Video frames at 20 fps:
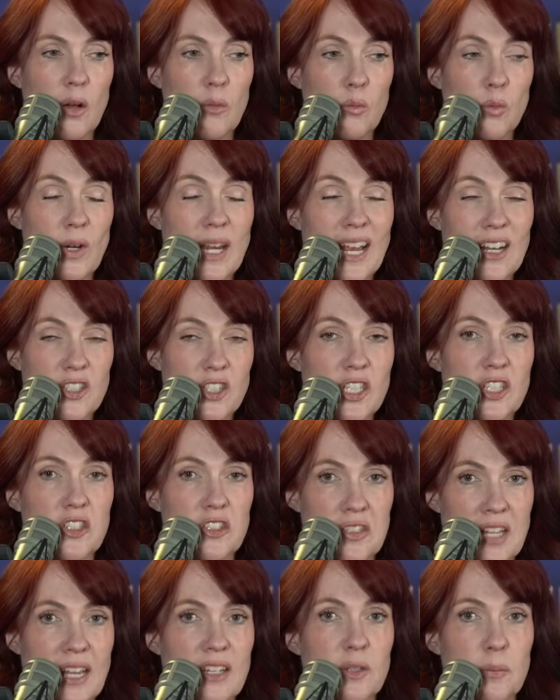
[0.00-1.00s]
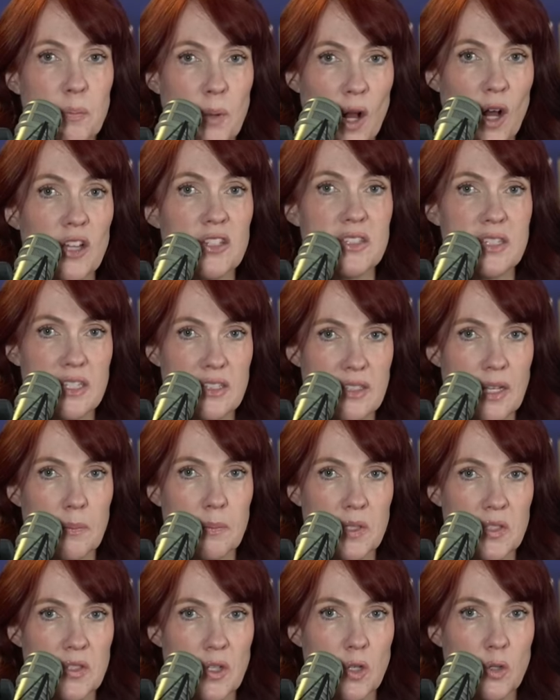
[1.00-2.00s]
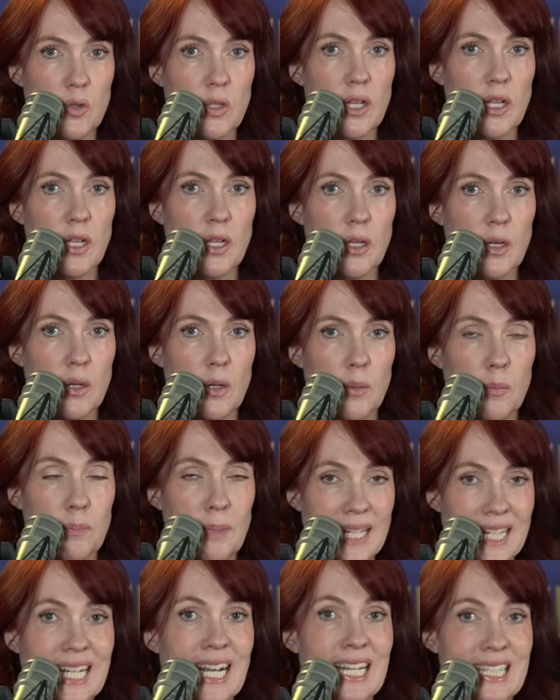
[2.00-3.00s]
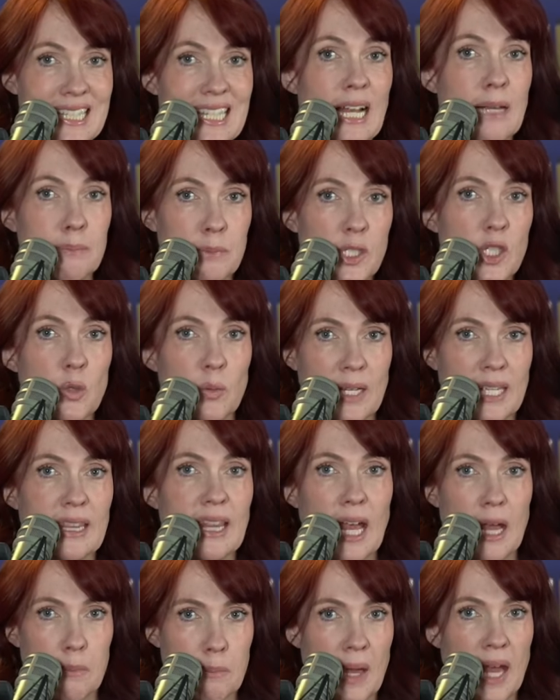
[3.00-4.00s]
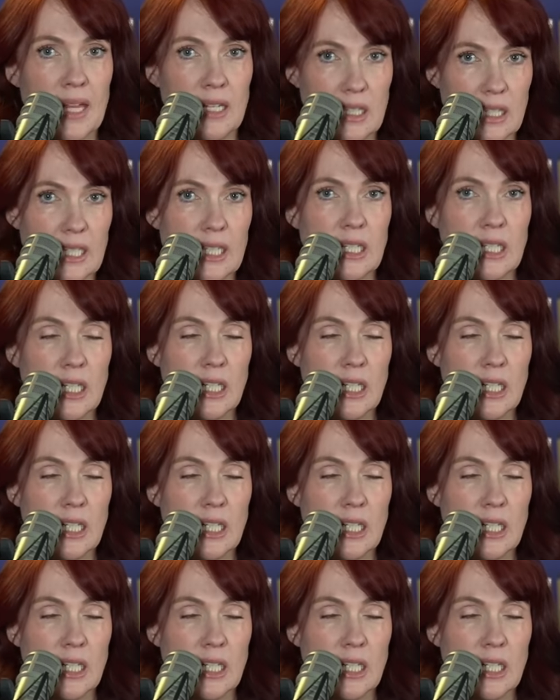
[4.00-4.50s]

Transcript: We actually just had to pause this episode because I'm doing that badly.